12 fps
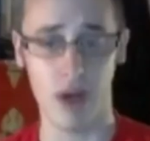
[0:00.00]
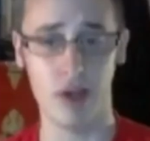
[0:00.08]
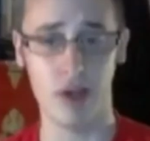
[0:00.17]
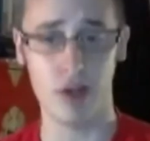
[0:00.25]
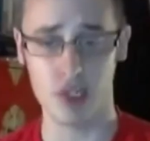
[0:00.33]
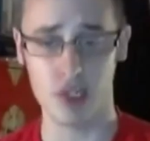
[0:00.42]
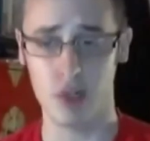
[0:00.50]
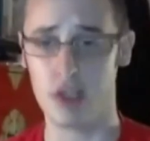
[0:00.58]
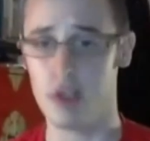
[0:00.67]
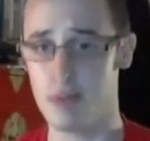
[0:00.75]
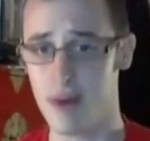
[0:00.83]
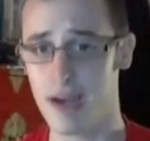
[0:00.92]
you're shooting,
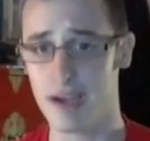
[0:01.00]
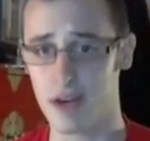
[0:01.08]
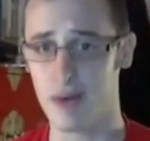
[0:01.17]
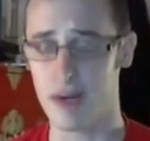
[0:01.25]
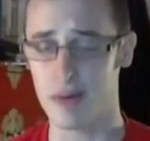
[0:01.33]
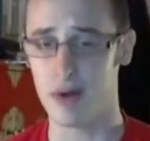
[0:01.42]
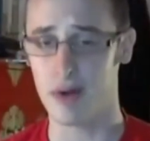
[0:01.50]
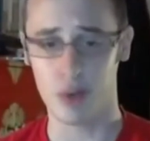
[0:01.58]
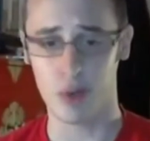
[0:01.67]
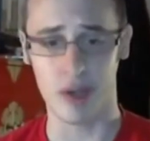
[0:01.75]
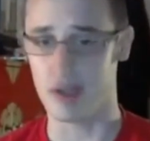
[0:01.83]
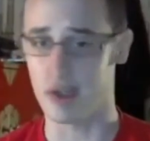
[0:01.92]
you might get a random
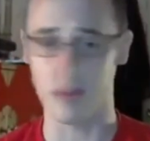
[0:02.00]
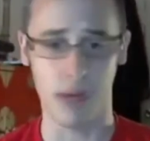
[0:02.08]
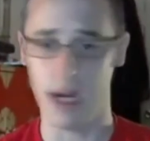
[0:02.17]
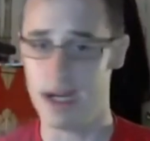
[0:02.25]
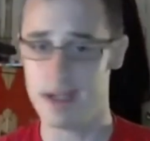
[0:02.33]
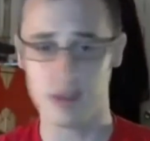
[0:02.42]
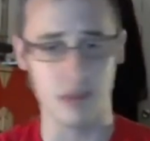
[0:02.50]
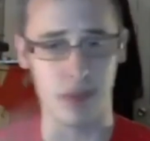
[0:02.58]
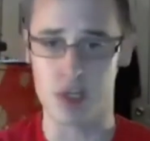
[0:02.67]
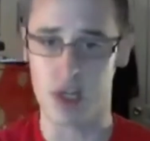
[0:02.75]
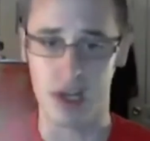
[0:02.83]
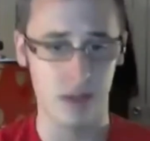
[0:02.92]
earthquake, and your body's gonna be
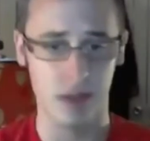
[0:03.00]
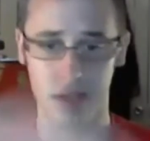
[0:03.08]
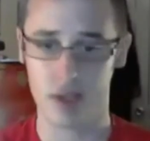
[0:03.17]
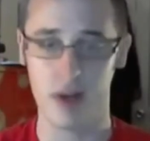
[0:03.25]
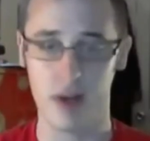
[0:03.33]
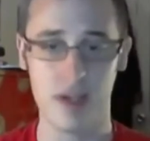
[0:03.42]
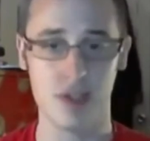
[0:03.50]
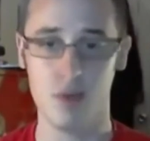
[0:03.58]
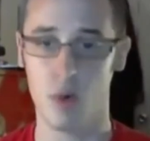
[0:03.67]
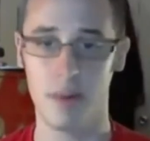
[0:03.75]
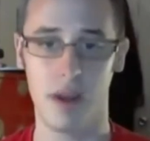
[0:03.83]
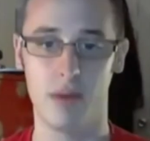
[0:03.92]
shaking like crazy. You
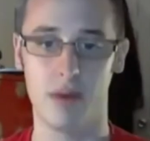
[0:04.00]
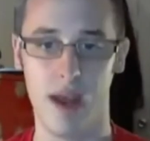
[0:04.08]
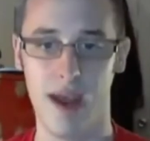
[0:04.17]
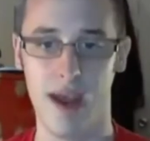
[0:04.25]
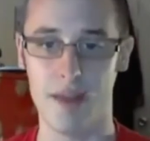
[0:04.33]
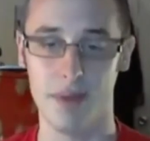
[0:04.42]
won't be able to aim.